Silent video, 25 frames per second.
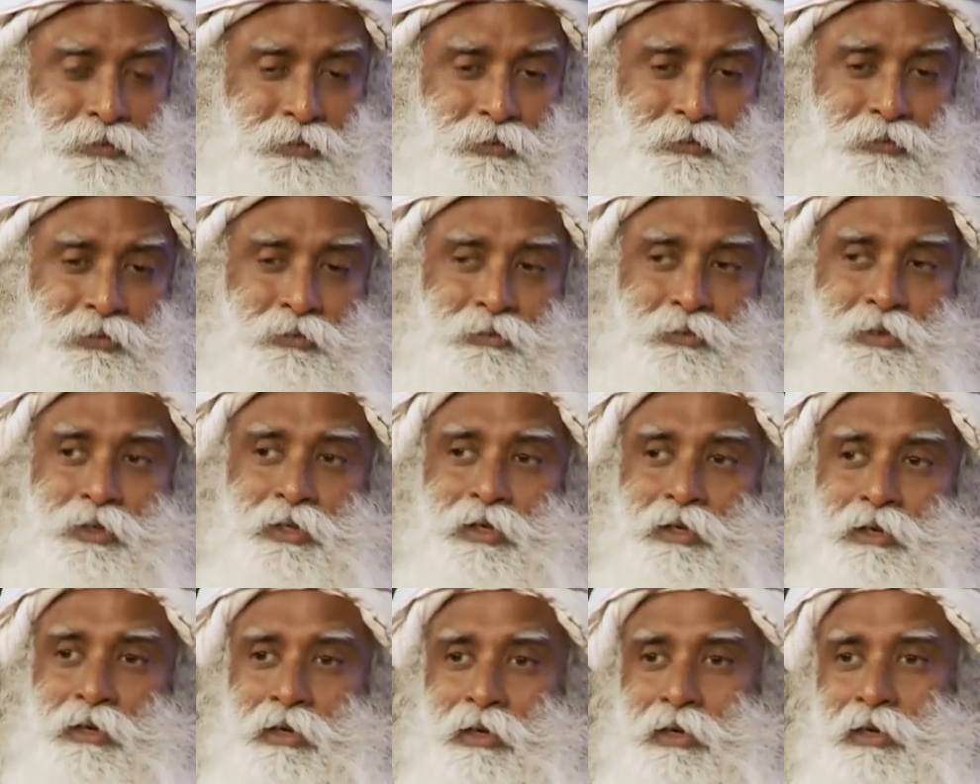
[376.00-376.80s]
If you
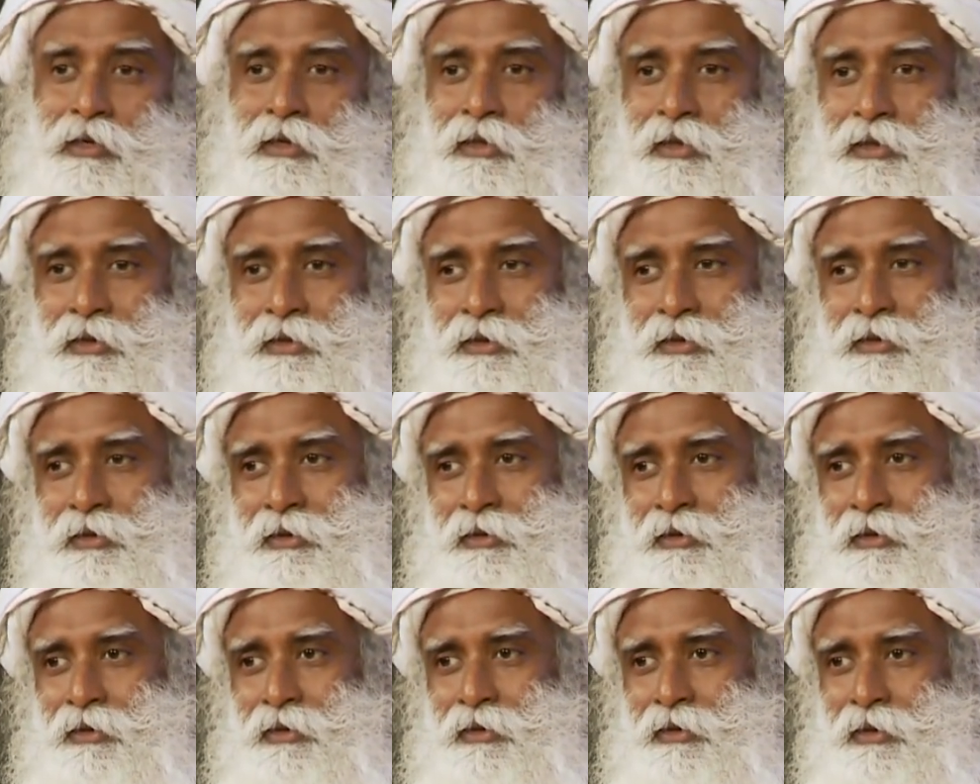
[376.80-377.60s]
work hard,
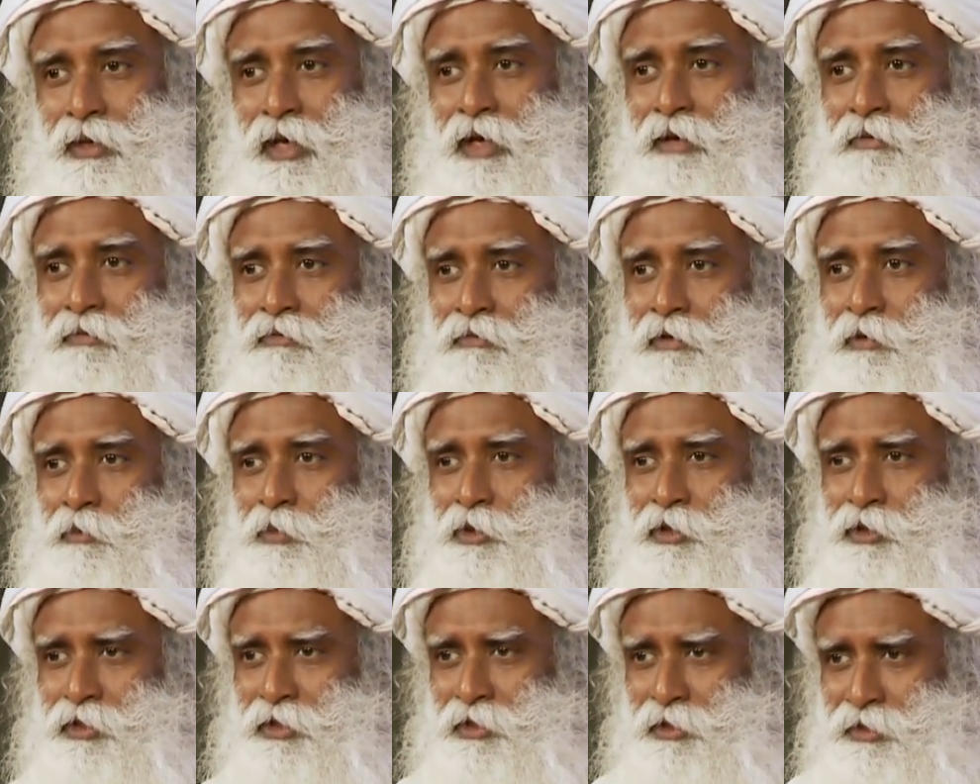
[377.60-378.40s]
life will
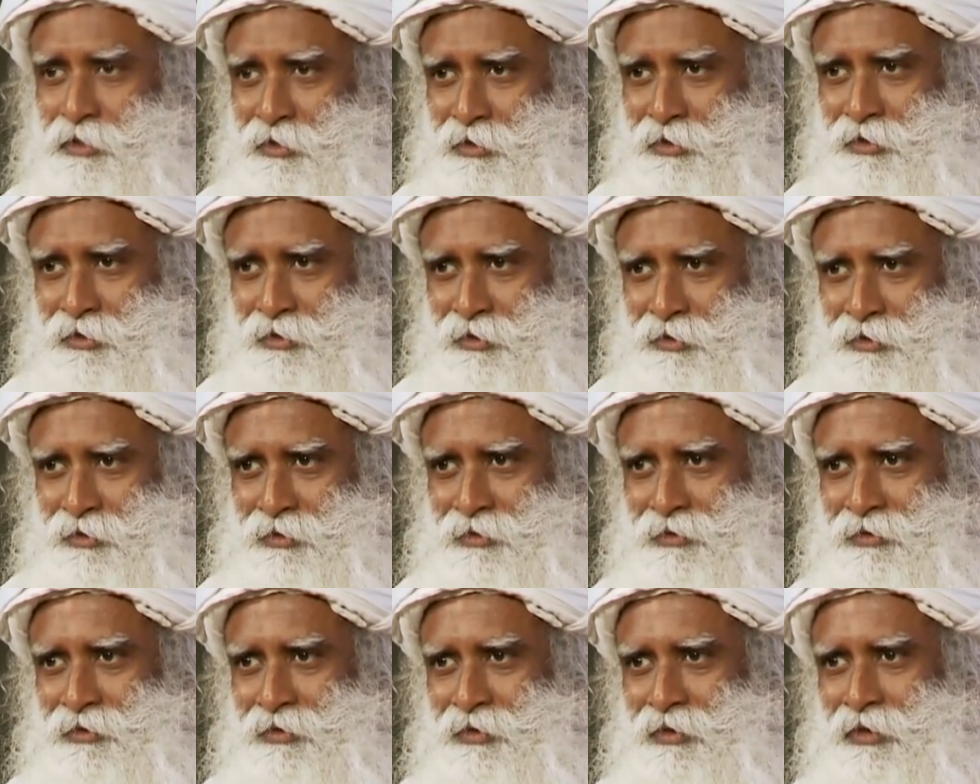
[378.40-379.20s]
be tedious.
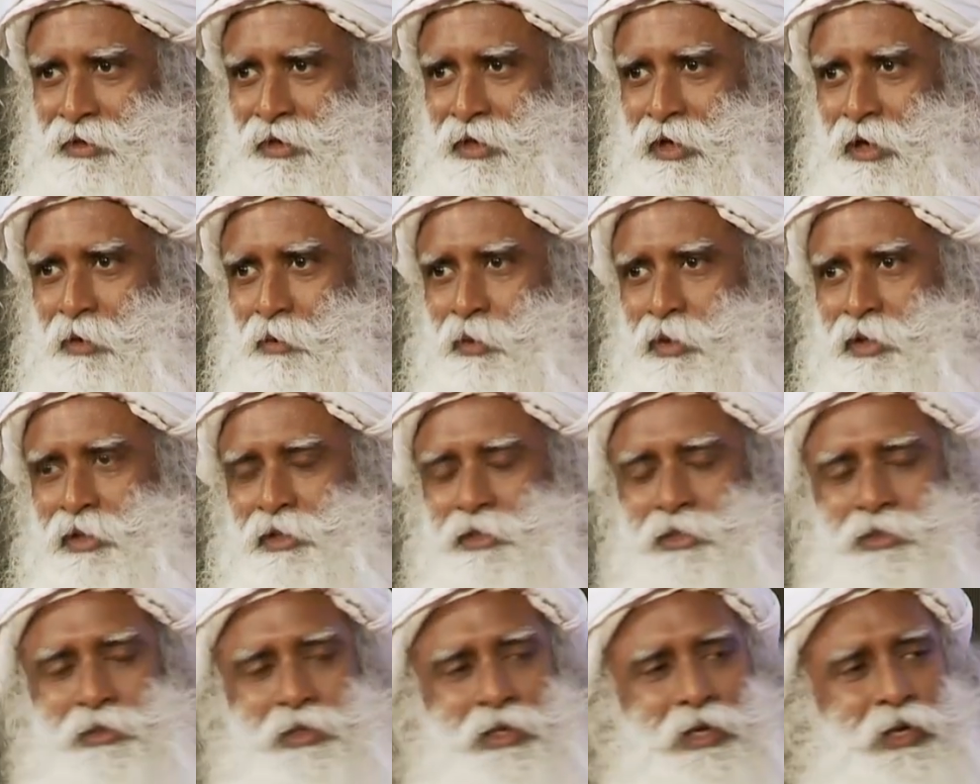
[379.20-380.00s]
How
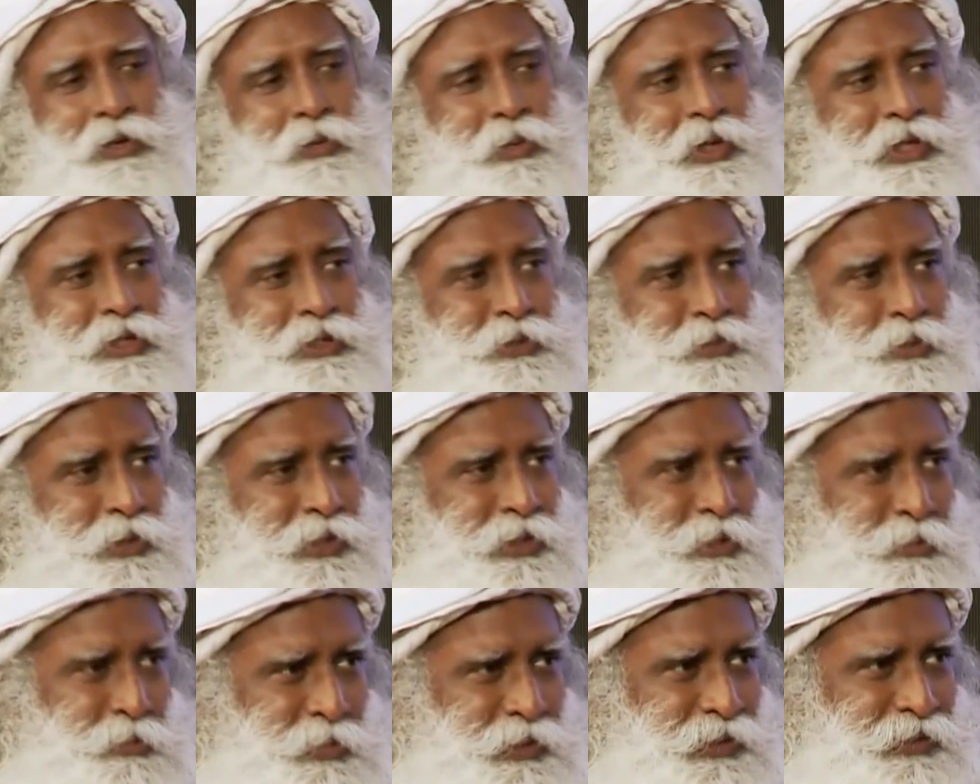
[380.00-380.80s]
else, how else
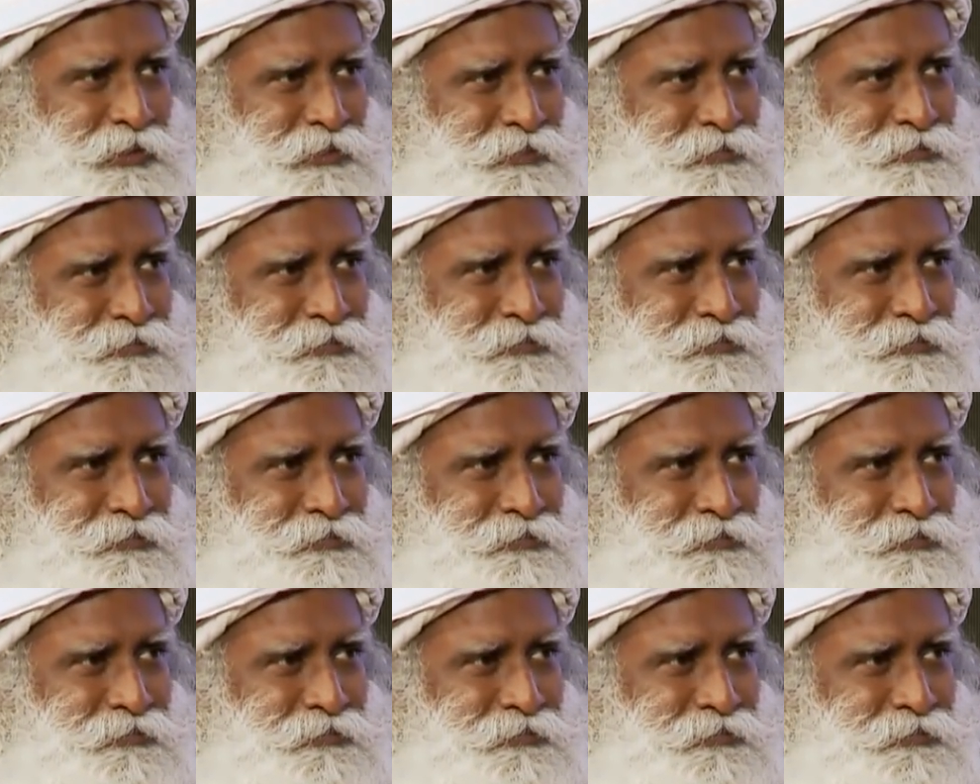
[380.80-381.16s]
will it be?